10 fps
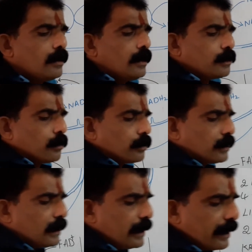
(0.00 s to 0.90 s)
So
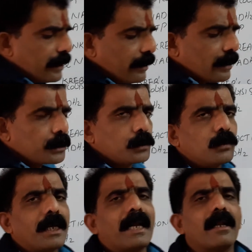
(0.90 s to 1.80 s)

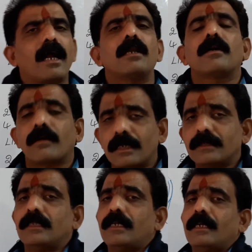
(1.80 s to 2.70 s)
cNADH2 cannot cross
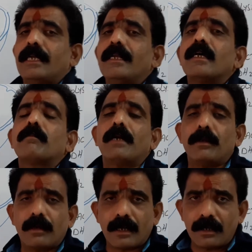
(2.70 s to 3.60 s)
the inner
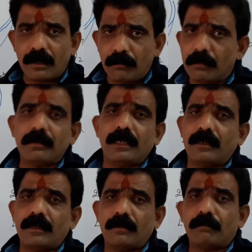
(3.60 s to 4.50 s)
mitochondrial
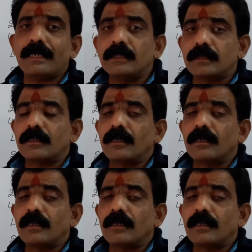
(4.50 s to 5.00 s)
membrane, but